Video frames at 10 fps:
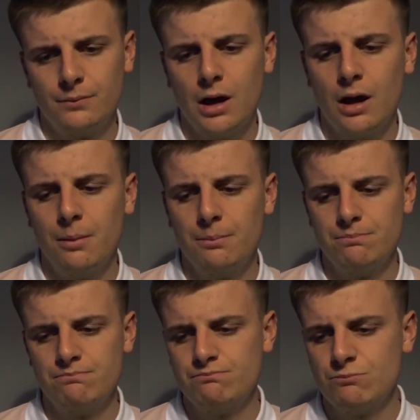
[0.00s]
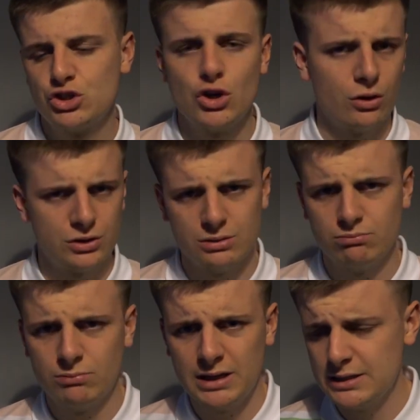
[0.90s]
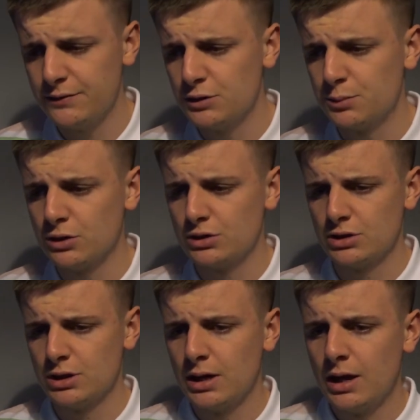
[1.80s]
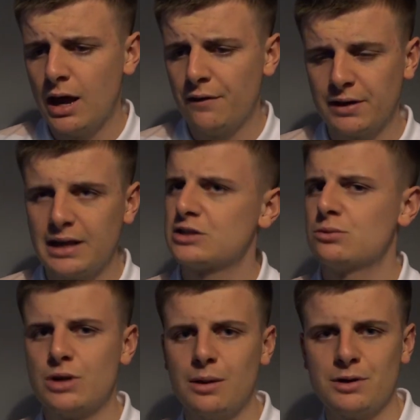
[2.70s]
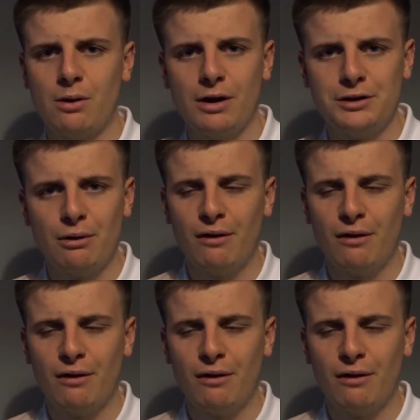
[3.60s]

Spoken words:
of shots and interviews, because I think that's sometimes what I do.